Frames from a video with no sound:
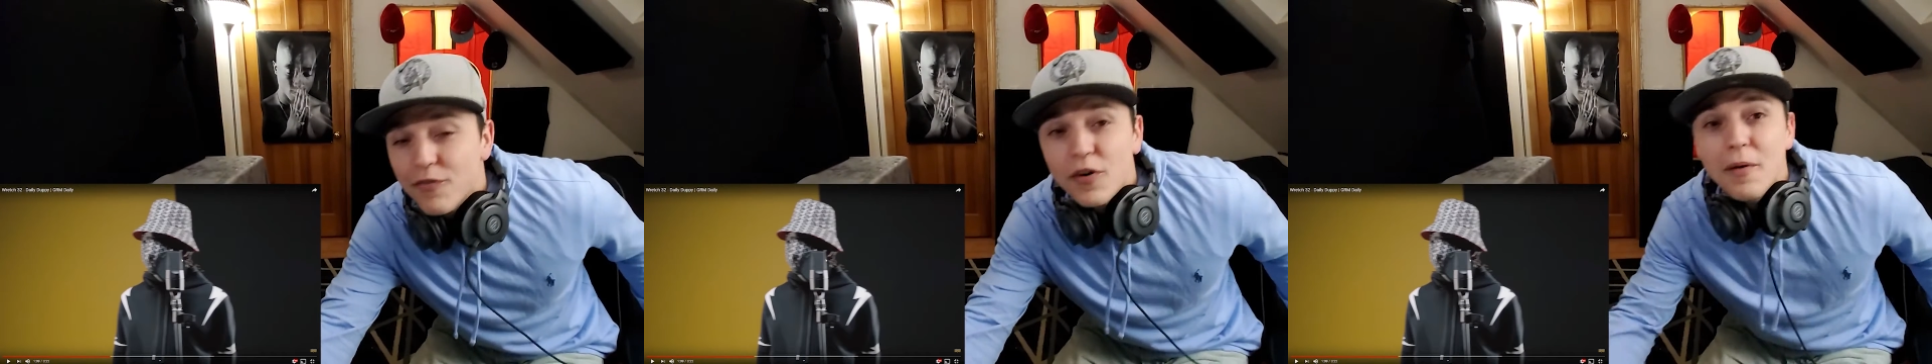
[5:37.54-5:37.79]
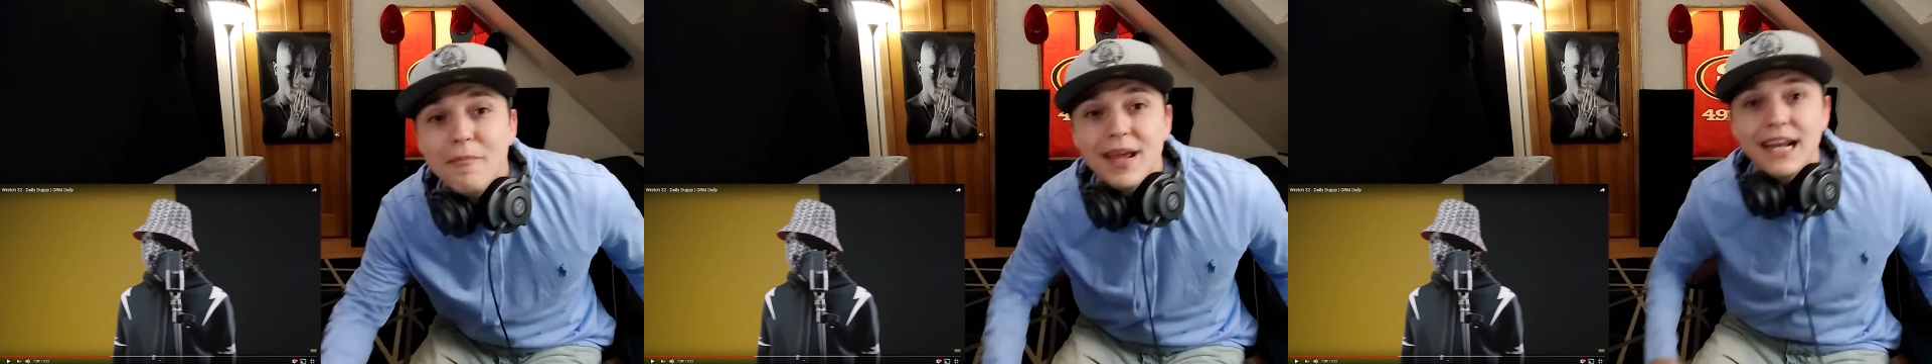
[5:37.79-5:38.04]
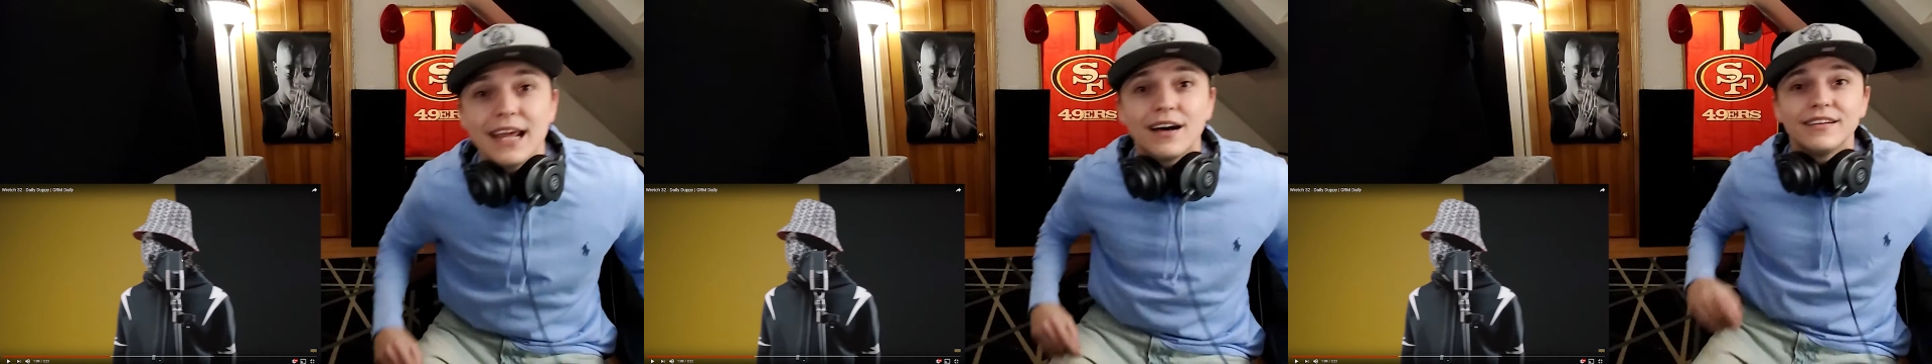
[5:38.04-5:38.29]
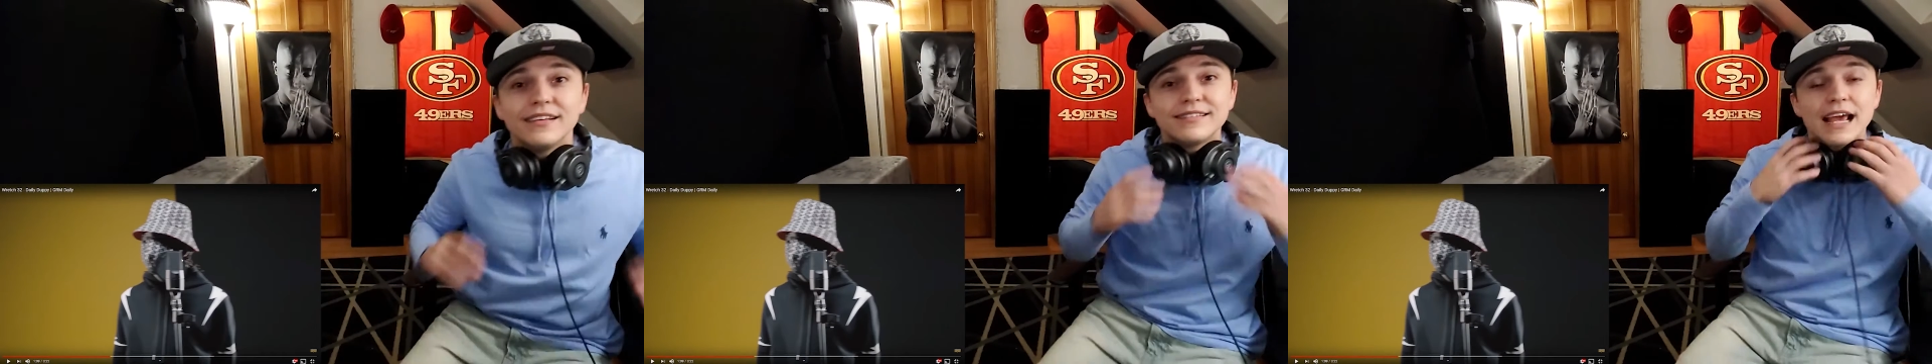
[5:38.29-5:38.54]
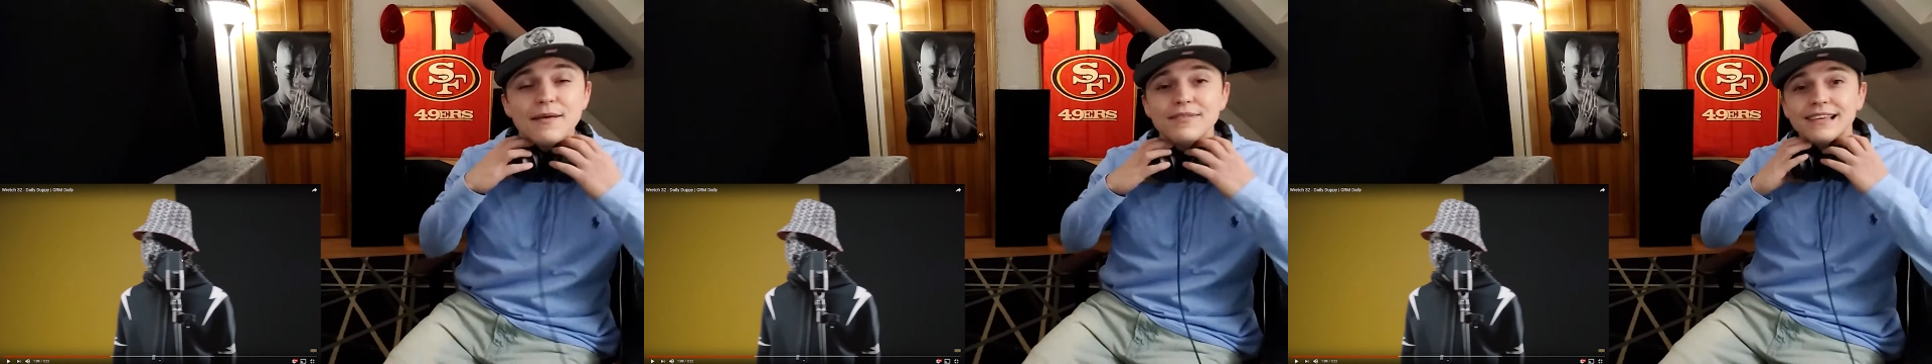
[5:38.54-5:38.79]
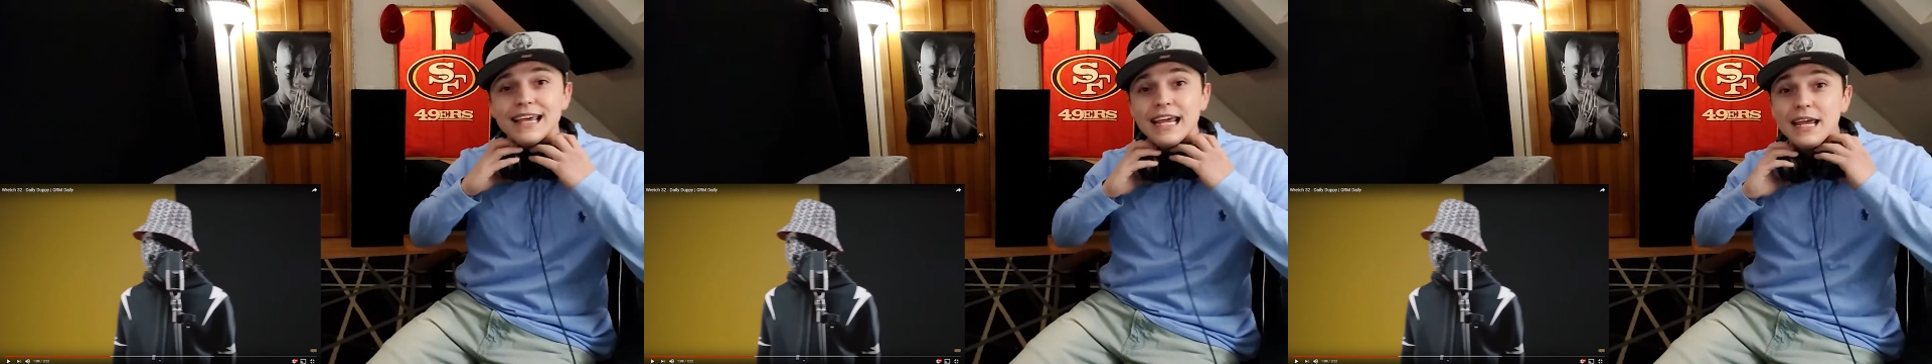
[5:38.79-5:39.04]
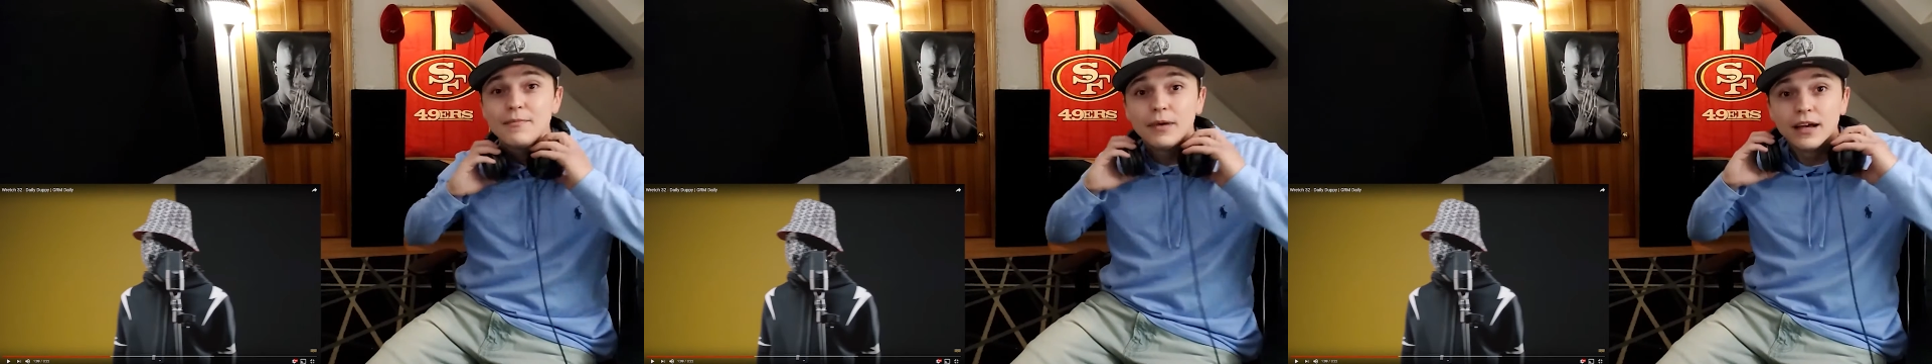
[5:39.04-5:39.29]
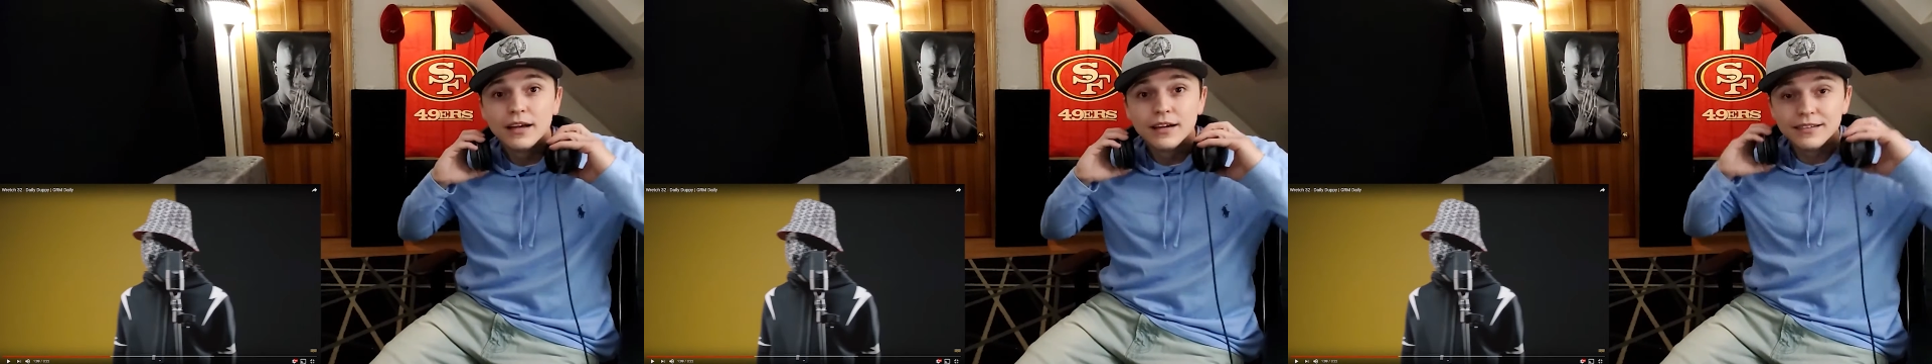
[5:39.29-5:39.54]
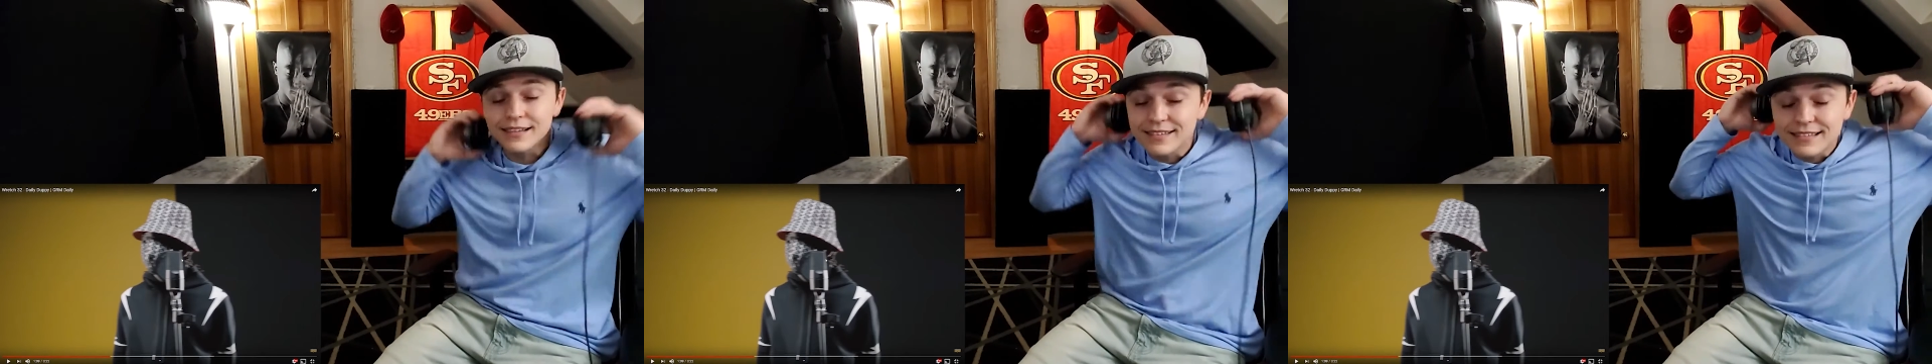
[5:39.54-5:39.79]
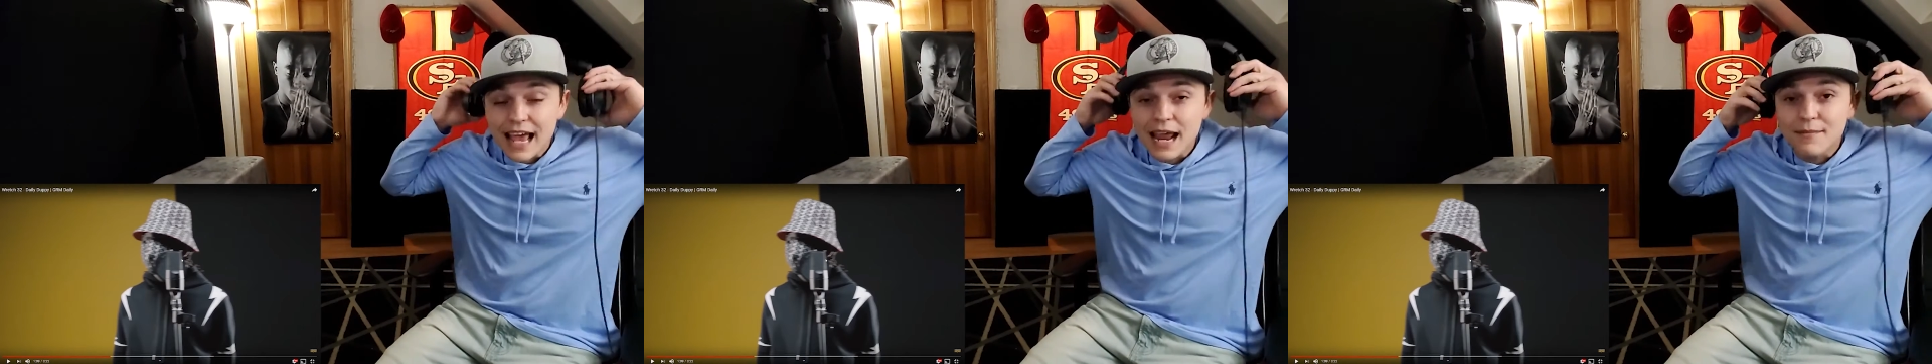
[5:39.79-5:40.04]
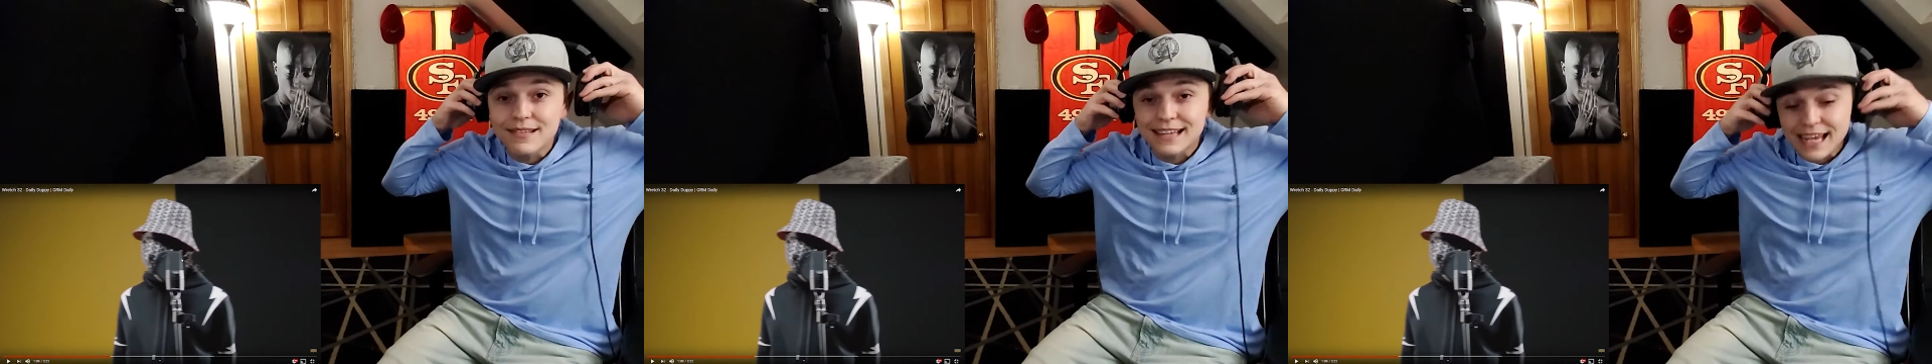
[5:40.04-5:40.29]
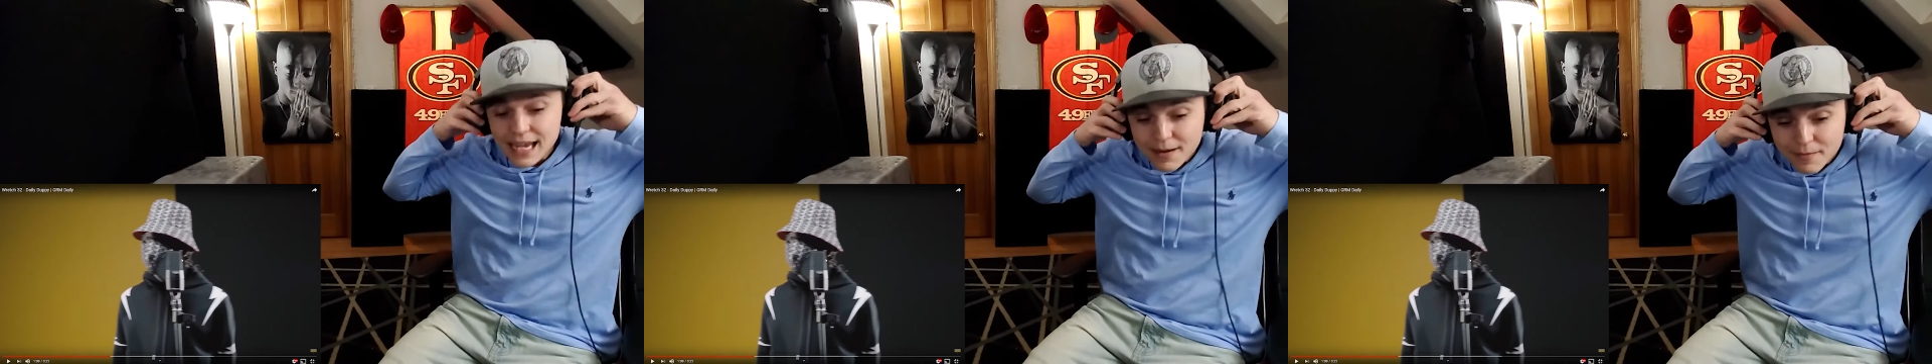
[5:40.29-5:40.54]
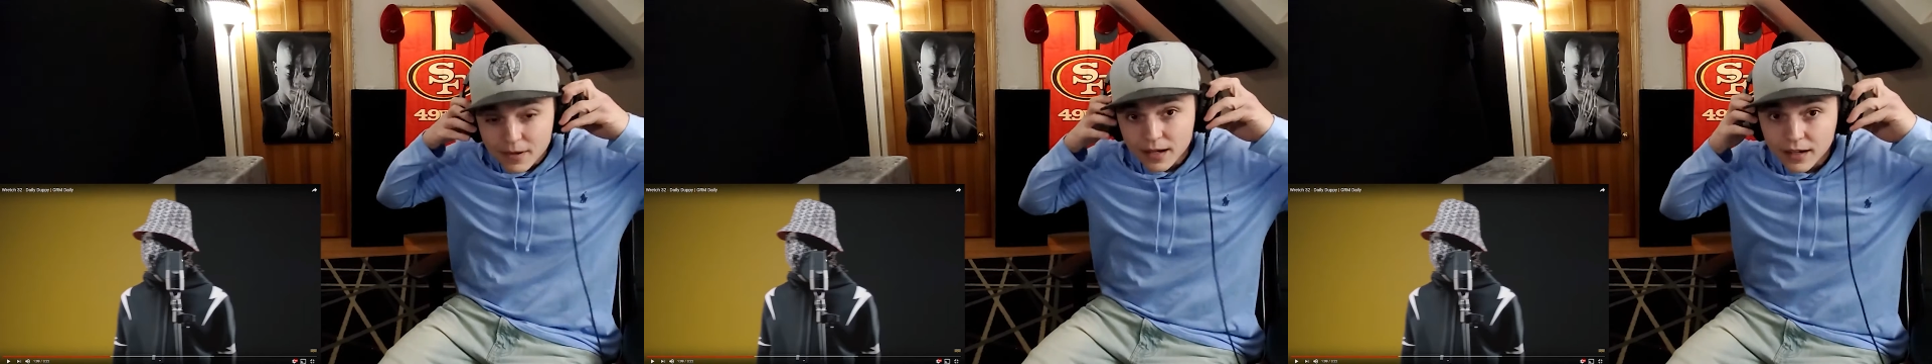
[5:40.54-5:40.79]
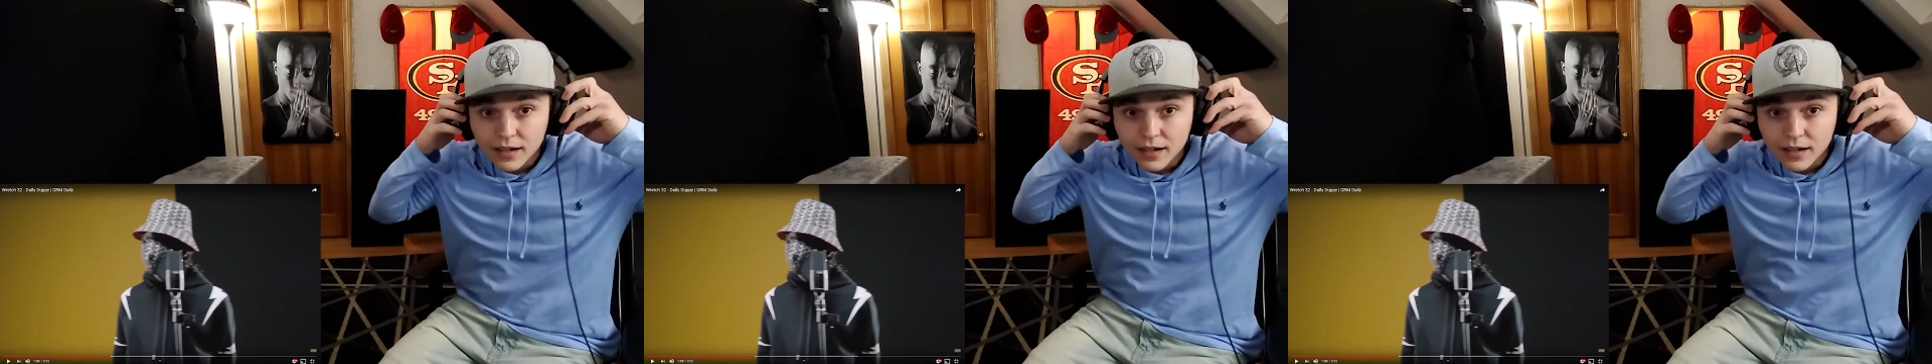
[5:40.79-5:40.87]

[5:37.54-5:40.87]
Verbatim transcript: for a minute on the same scheme. The same scheme.